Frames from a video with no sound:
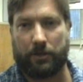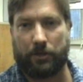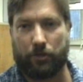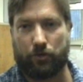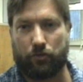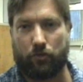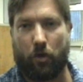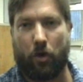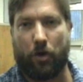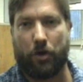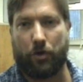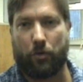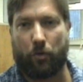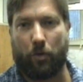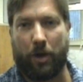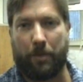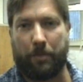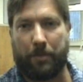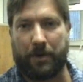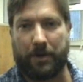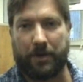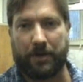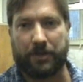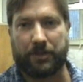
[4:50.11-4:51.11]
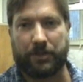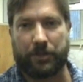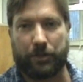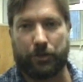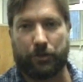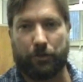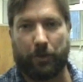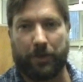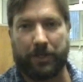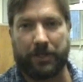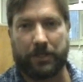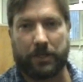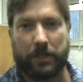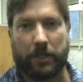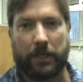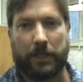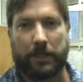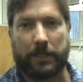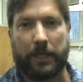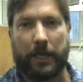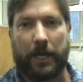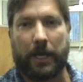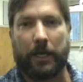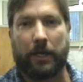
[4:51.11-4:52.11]
draw your weapon in a situation
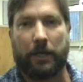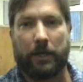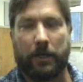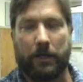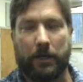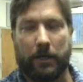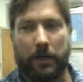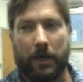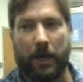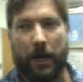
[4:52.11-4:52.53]
like that.